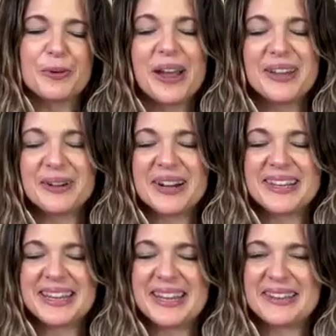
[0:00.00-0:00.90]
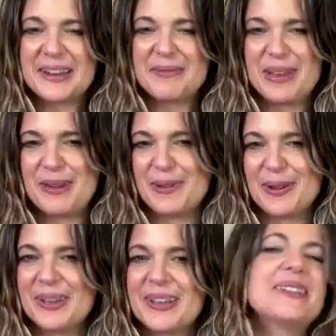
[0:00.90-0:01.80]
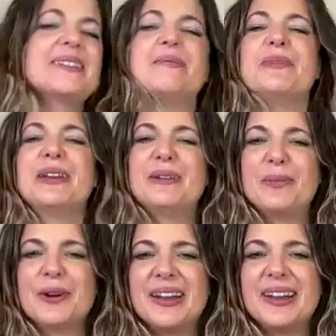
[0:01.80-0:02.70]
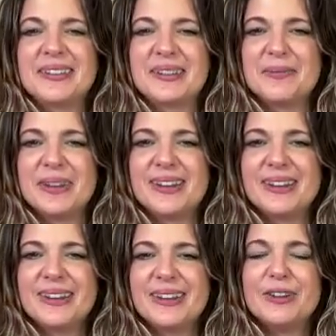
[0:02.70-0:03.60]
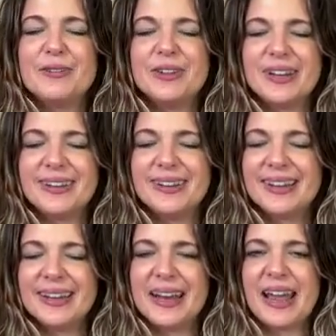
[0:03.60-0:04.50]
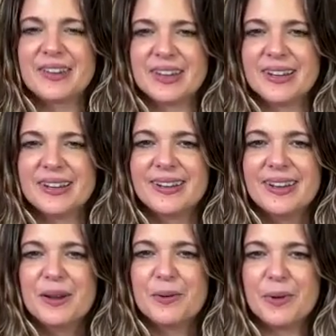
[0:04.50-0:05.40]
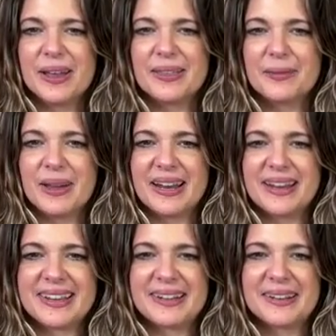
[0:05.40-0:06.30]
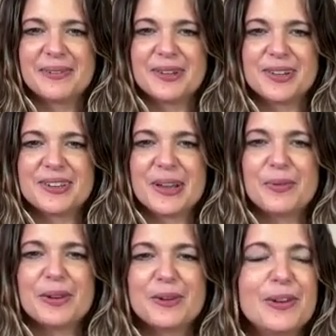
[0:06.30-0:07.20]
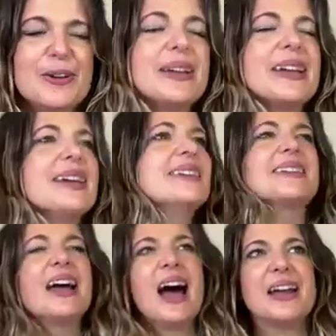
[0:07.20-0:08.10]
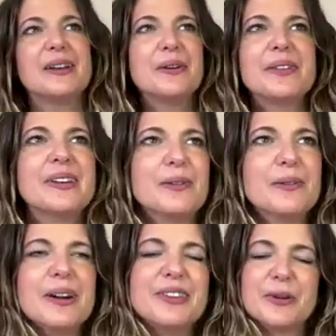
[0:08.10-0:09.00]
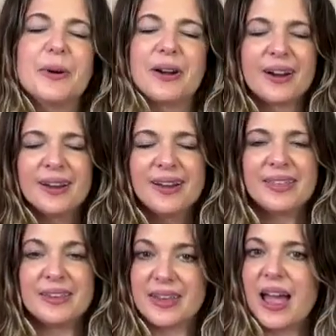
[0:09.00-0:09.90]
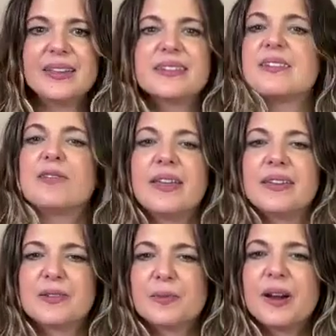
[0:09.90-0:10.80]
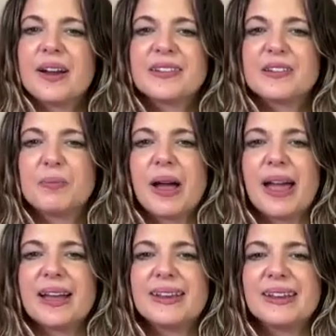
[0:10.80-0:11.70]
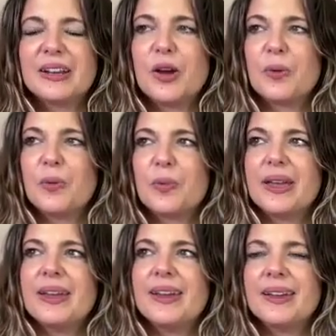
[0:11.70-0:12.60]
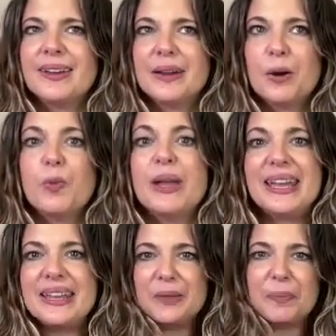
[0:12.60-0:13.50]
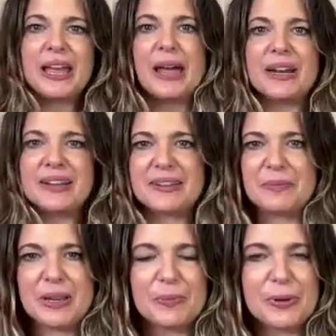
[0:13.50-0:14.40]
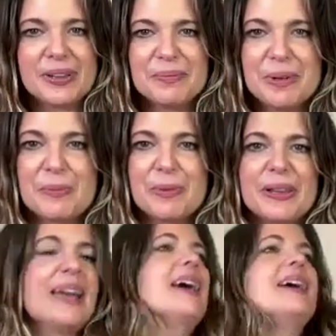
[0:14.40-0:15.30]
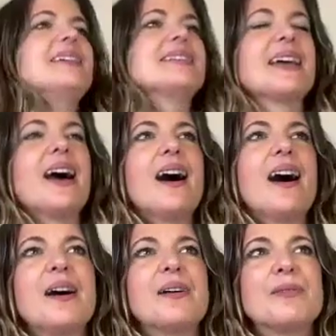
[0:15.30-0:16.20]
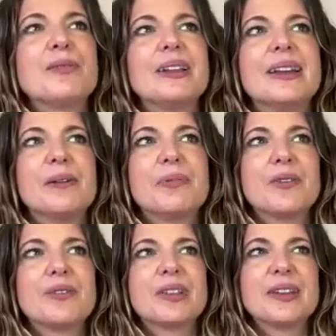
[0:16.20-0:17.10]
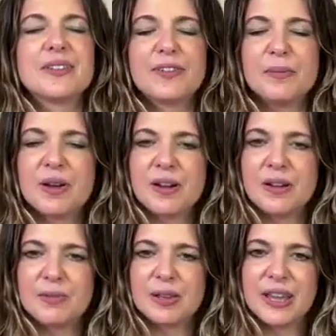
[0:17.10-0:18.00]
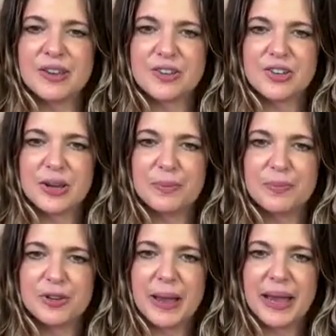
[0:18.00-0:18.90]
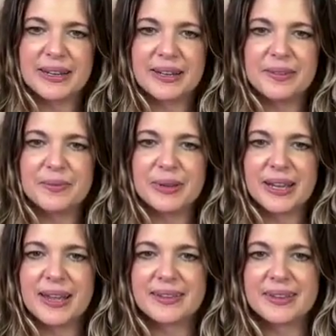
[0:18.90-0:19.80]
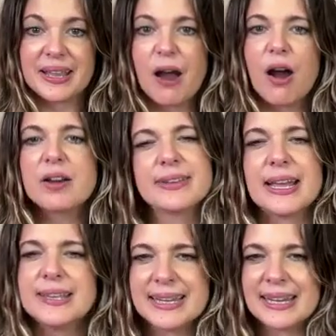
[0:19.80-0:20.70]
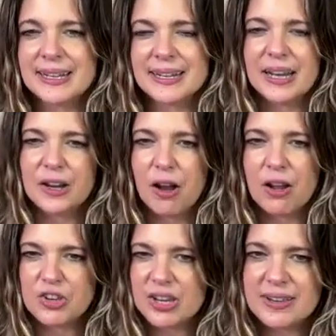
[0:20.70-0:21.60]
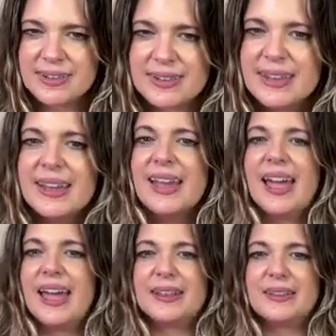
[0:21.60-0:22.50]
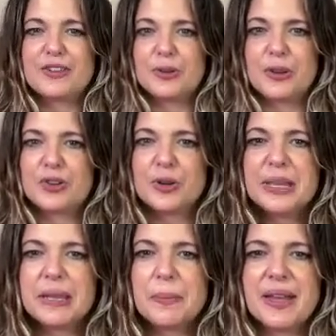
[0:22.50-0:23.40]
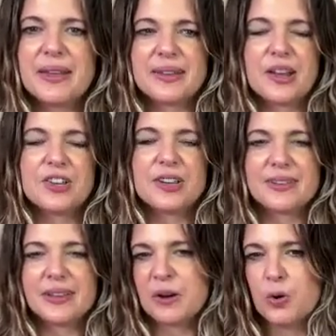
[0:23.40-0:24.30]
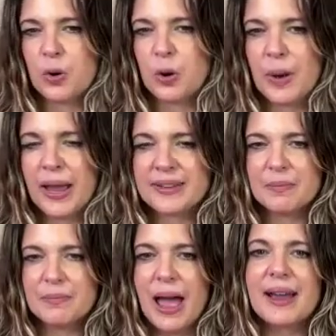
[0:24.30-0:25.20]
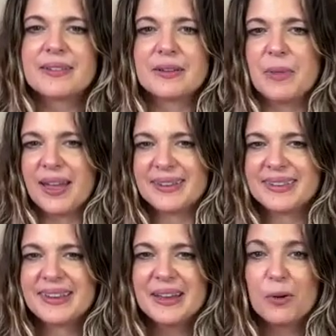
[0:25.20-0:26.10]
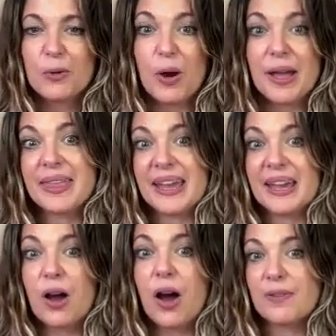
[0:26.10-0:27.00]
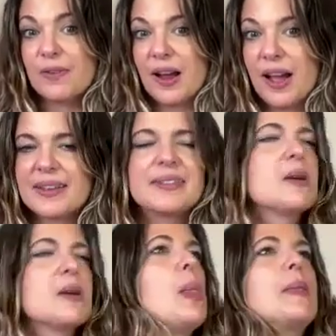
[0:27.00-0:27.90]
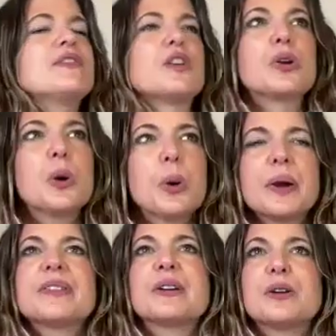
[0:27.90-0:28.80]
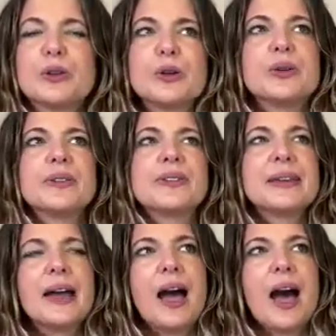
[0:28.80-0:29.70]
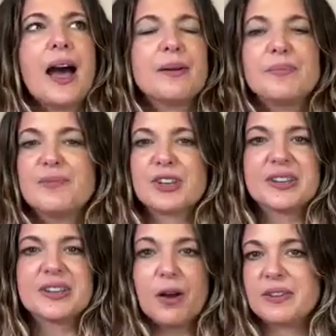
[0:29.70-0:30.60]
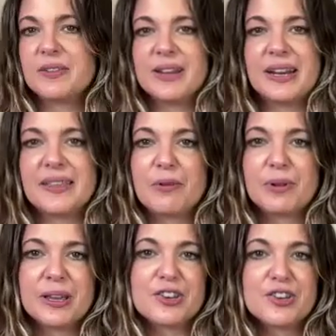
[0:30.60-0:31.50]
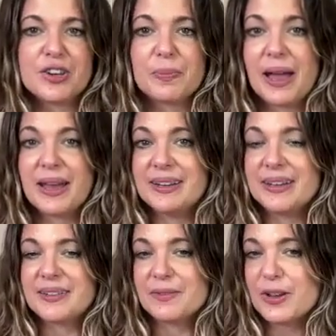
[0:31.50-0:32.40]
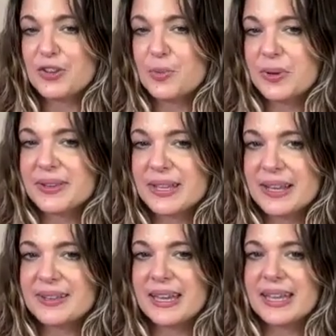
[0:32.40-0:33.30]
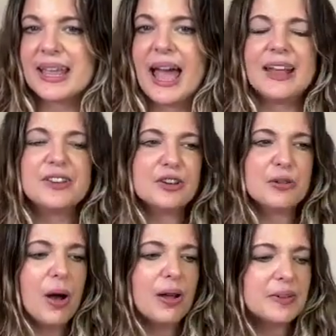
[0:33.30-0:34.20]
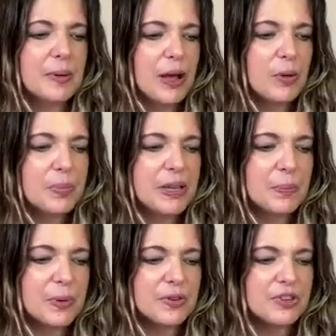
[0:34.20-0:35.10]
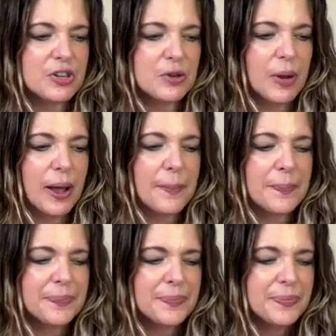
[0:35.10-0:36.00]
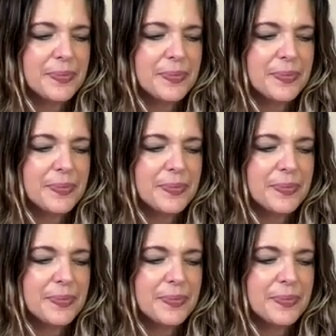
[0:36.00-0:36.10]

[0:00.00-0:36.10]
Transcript: So what you are teaching people is to be in more intimate union, connection with the medicine, which is so beautiful because I know that you adore the science of why this works, but we the plant medicine people and people like us really approach this from a relationship perspective because they are sentient and conscious. And so to treat them as such is like core to maximize what they can offer us. So the course includes just cultivating that relationship, ideas of rituals, things like that. Do you also help people to